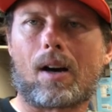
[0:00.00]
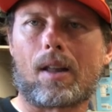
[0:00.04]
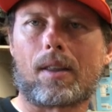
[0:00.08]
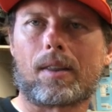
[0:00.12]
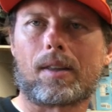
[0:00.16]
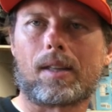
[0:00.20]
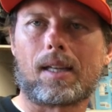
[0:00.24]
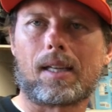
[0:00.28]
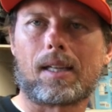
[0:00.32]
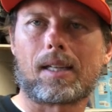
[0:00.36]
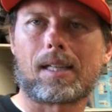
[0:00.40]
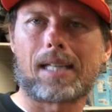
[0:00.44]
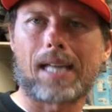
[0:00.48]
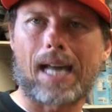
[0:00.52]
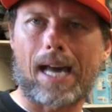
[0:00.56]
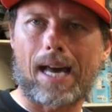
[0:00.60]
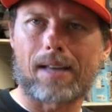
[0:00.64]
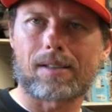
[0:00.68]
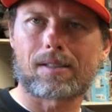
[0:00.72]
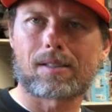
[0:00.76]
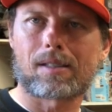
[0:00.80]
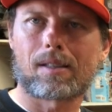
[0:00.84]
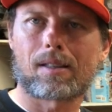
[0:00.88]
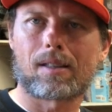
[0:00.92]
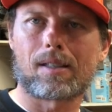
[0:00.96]
on the
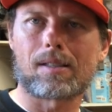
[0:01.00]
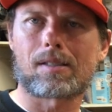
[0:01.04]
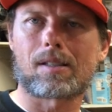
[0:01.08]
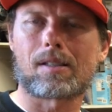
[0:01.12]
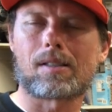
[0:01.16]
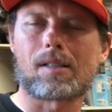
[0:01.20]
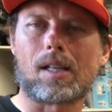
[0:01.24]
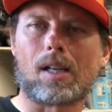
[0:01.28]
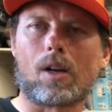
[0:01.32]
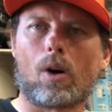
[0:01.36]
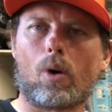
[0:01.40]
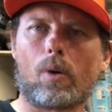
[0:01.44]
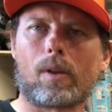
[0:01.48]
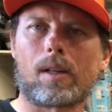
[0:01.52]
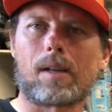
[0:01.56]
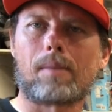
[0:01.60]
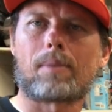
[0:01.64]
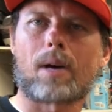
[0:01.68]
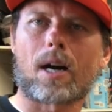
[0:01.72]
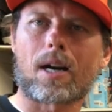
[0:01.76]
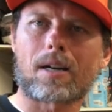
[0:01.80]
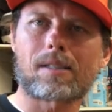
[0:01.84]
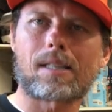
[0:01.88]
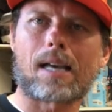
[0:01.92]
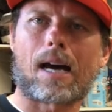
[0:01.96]
get. This is the only
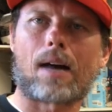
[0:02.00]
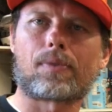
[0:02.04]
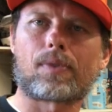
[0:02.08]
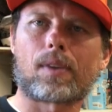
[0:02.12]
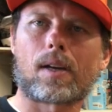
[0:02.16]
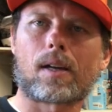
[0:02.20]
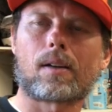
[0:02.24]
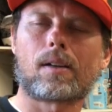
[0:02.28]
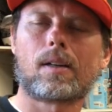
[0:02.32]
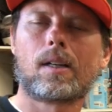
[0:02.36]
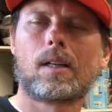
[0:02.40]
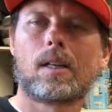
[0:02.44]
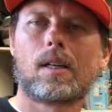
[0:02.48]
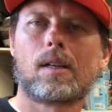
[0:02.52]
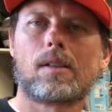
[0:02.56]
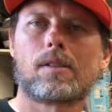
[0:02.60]
box out there.